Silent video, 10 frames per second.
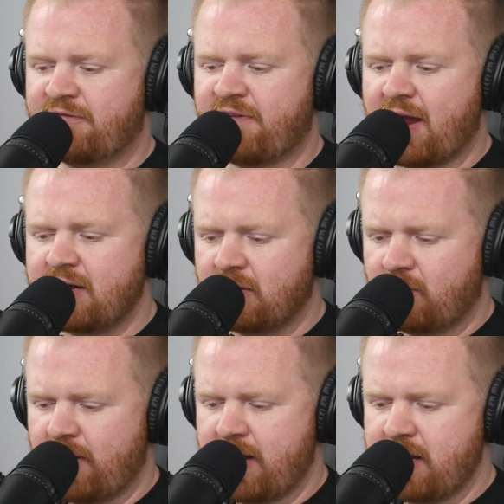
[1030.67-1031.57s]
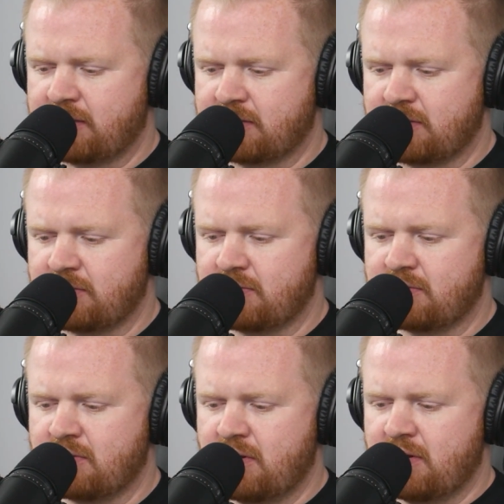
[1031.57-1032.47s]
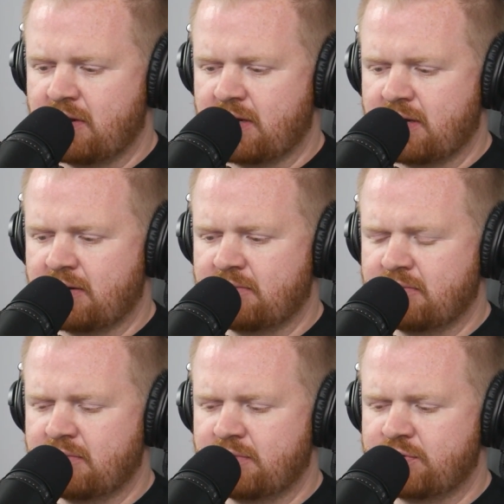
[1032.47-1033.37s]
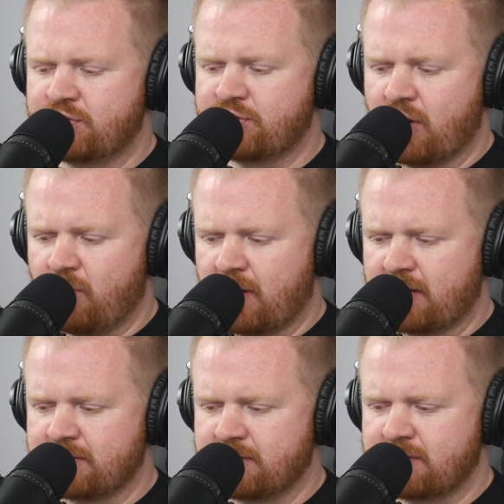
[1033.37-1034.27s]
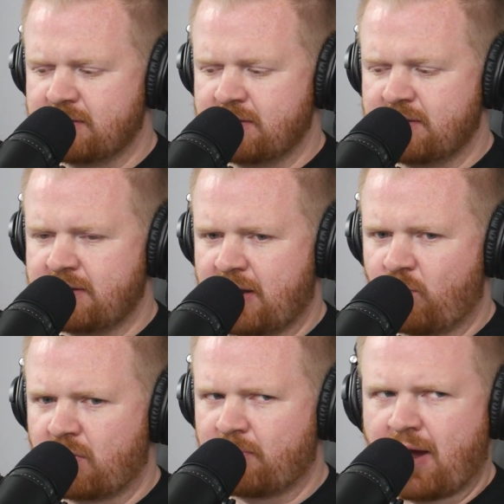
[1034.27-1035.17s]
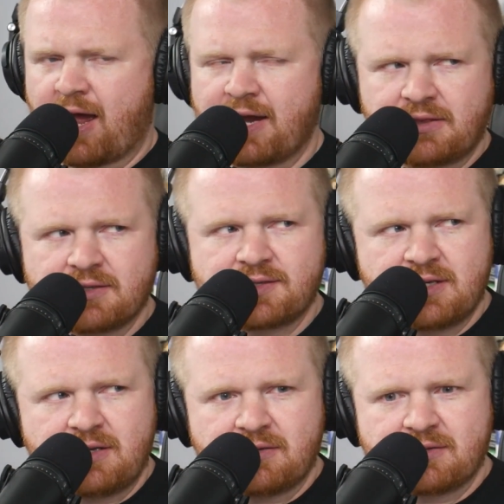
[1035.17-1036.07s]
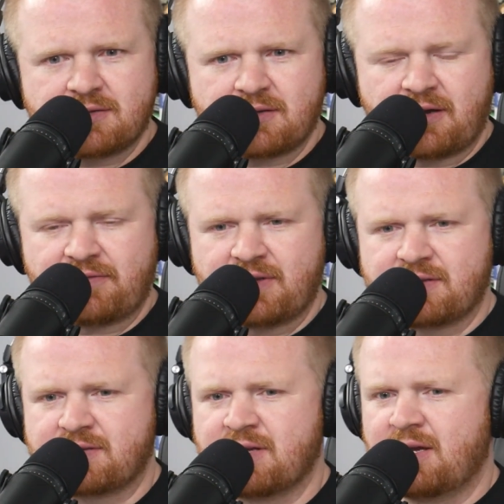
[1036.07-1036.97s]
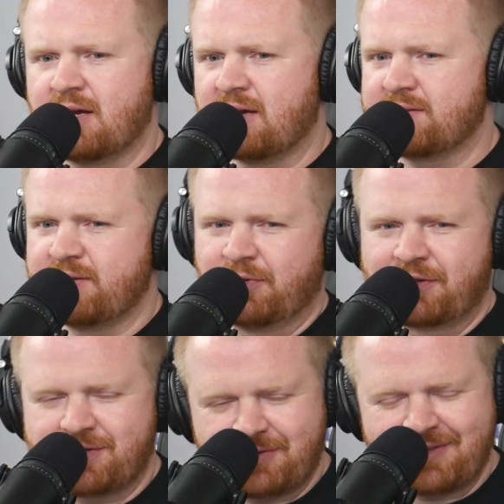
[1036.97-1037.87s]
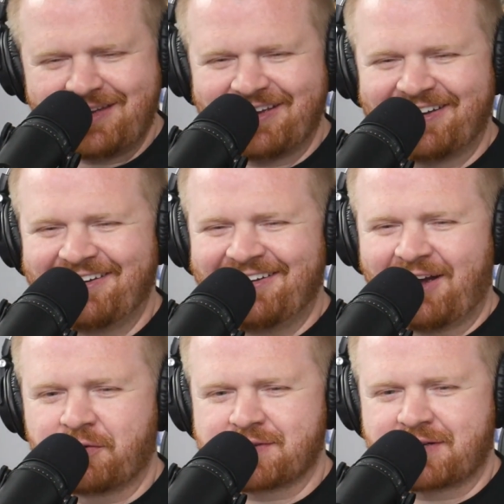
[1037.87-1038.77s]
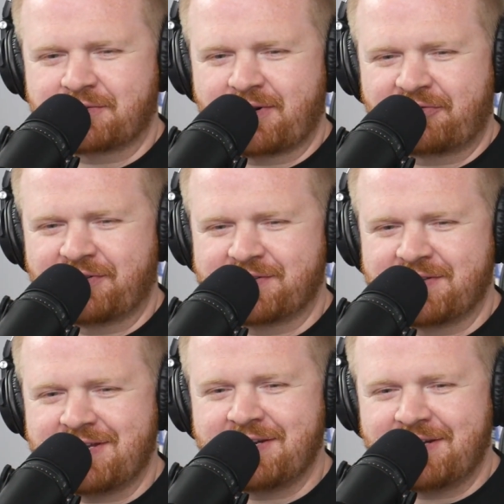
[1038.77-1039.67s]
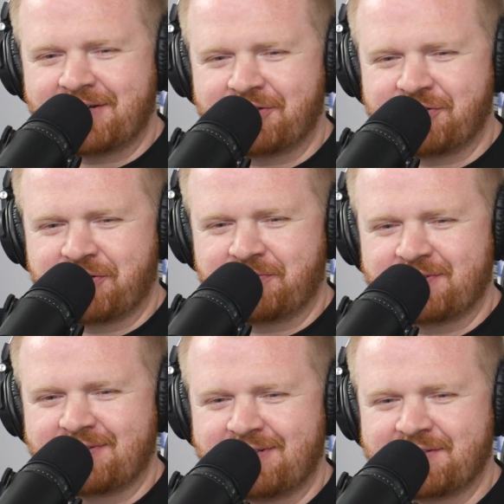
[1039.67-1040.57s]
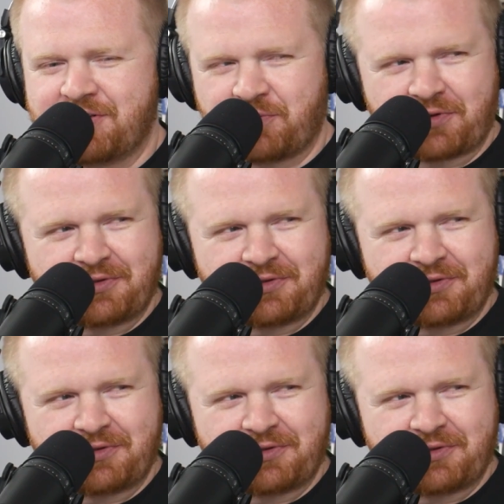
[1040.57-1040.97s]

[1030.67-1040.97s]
find a way to um, show us that were behind the scenes of this, uh, similar to the uh, I always like to reference the Indiana Jones Disney